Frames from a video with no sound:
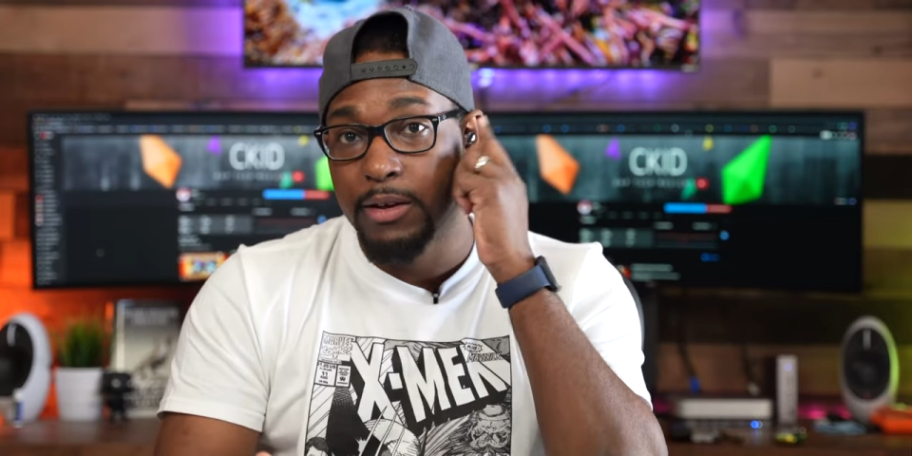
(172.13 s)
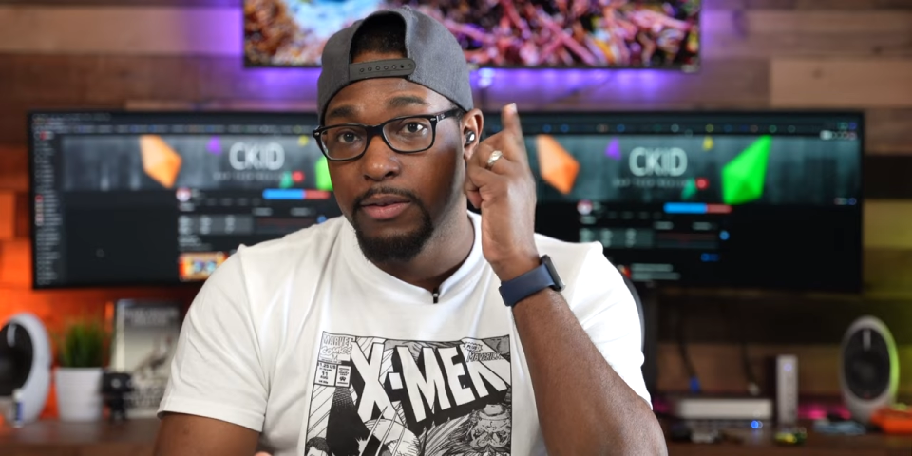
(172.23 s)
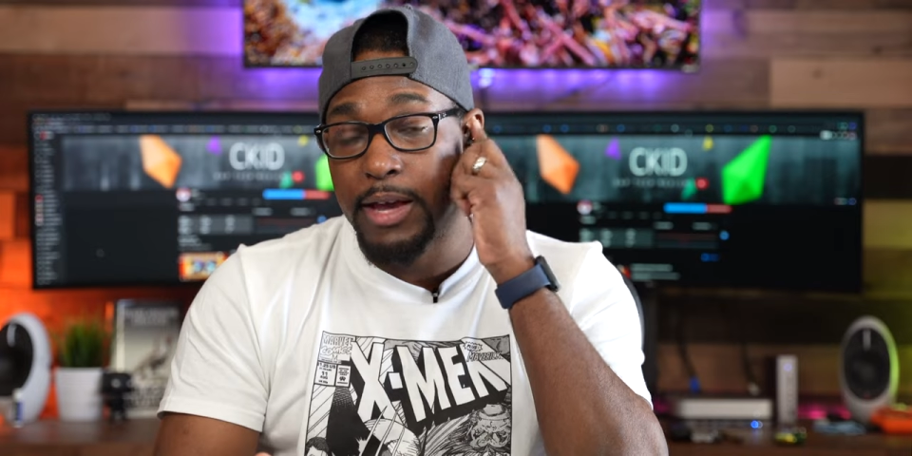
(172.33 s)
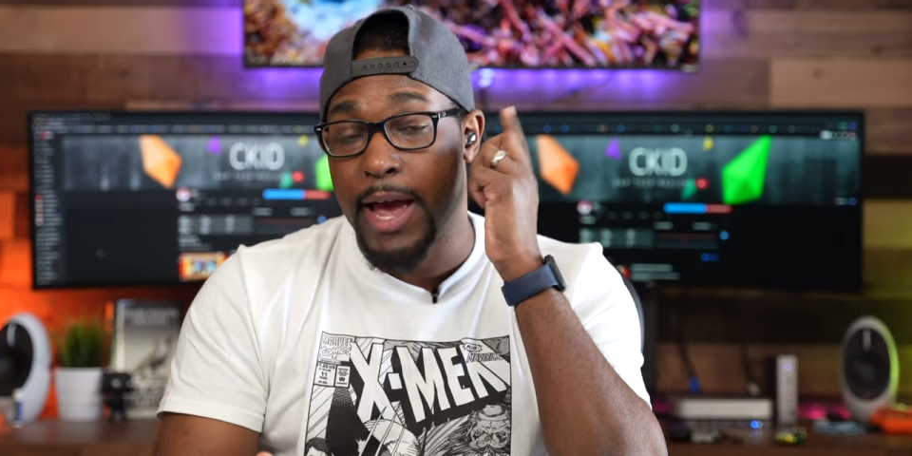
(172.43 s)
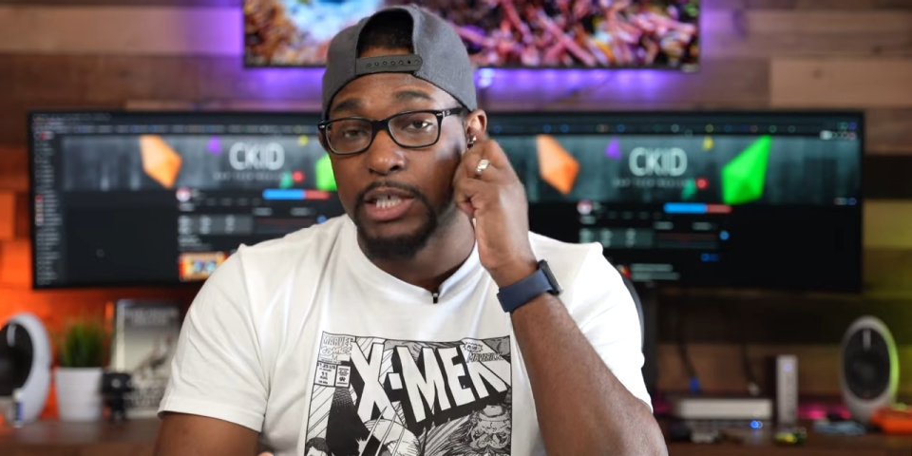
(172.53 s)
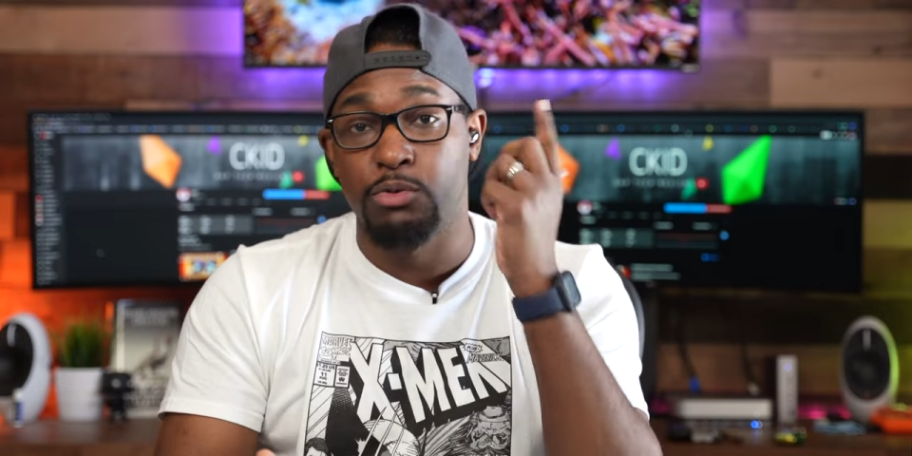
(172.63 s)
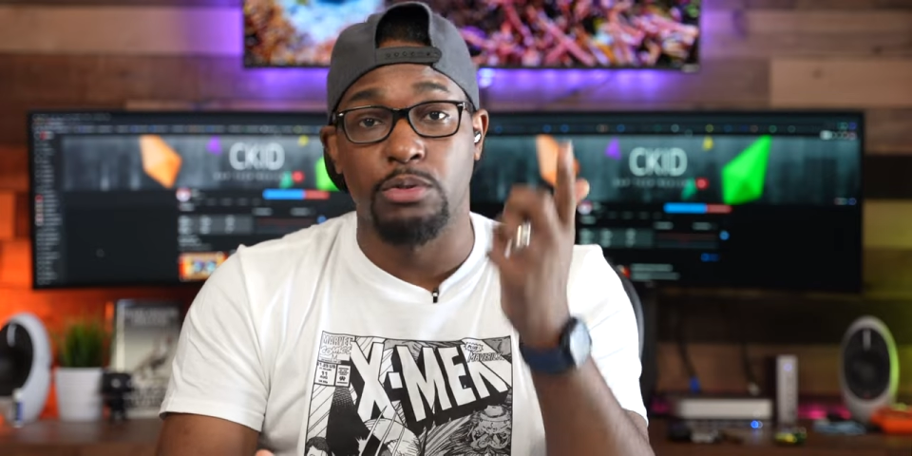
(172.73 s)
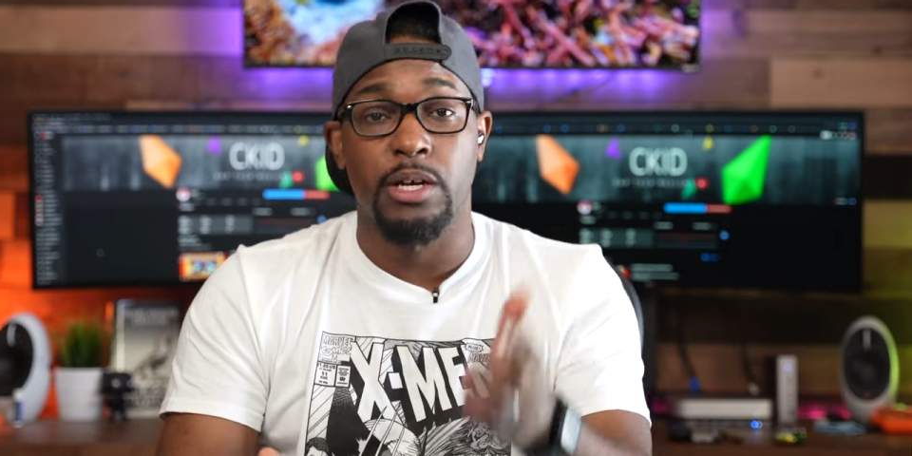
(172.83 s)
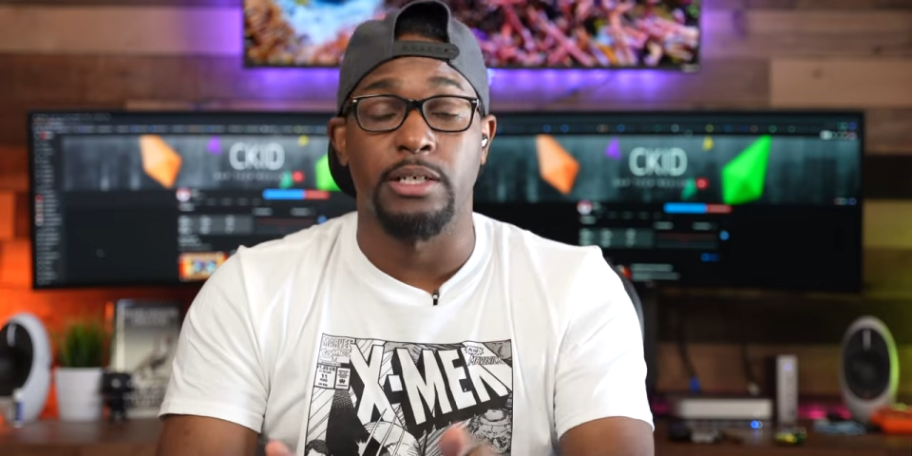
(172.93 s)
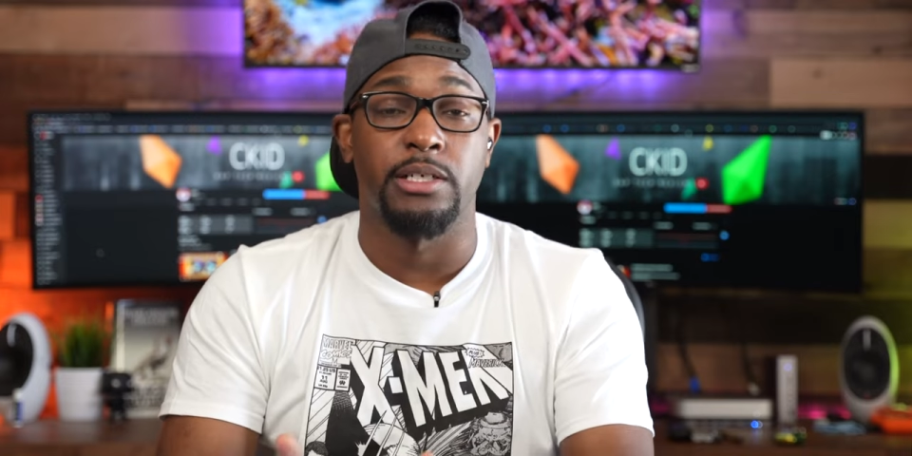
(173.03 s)
the actual
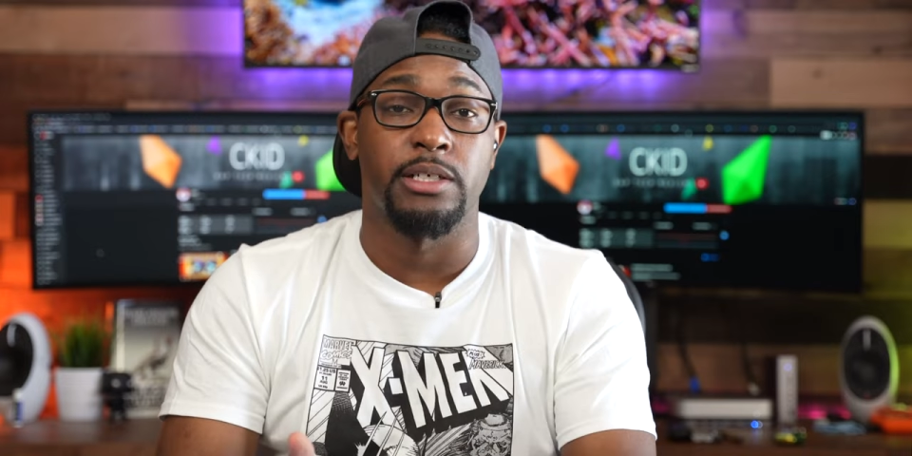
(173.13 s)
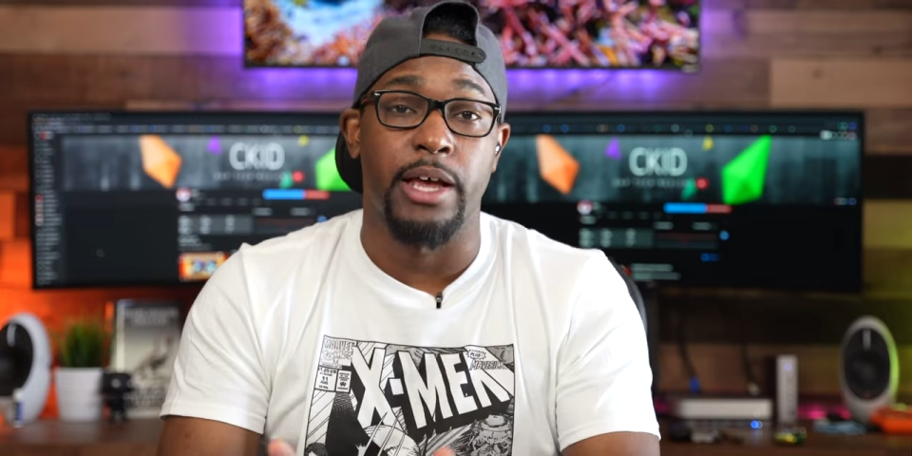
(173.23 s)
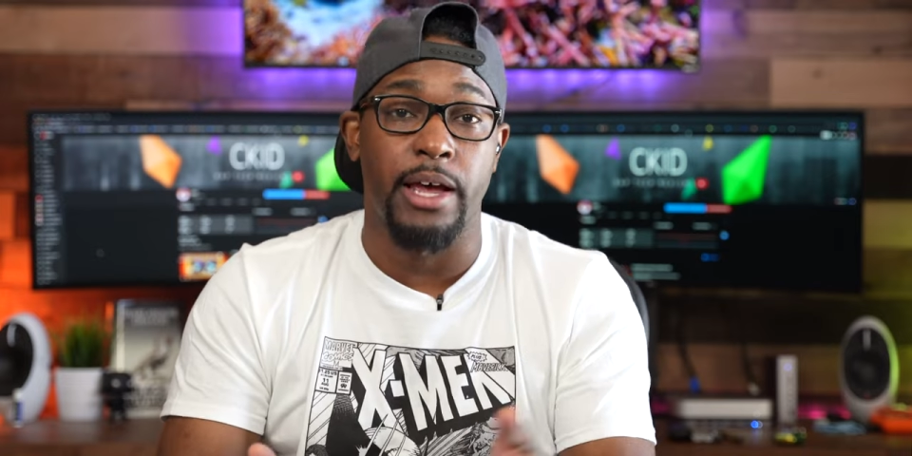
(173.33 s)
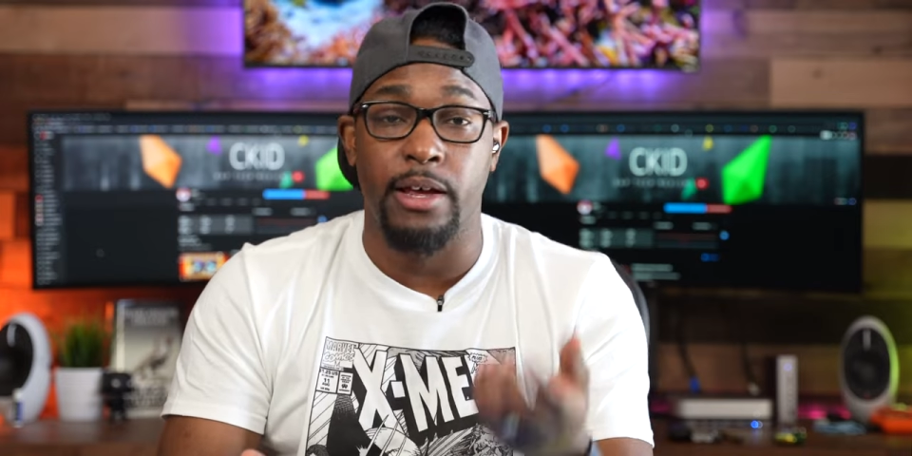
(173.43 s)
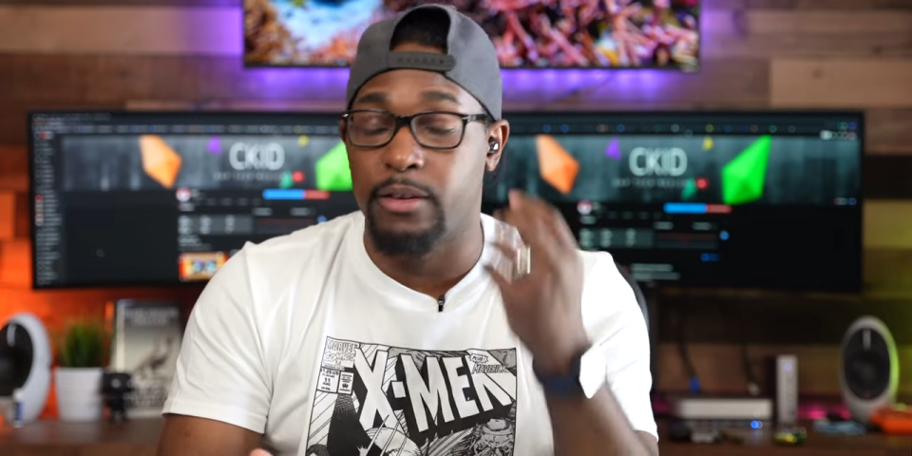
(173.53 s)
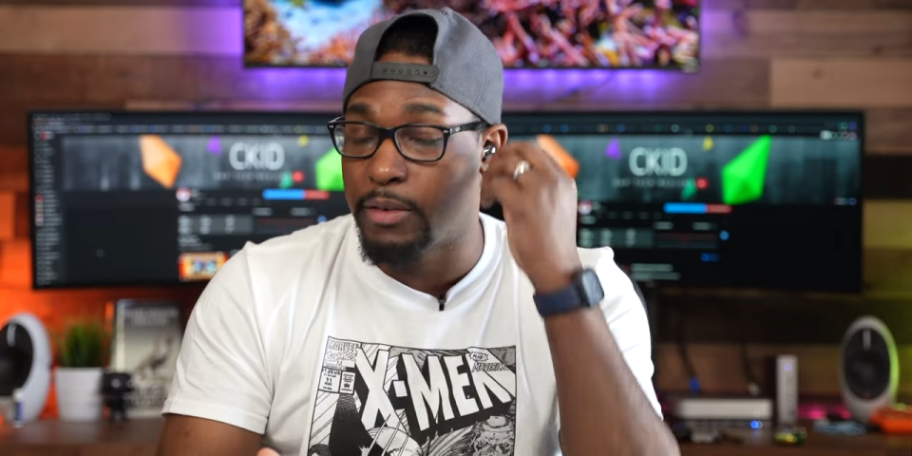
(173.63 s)
touches and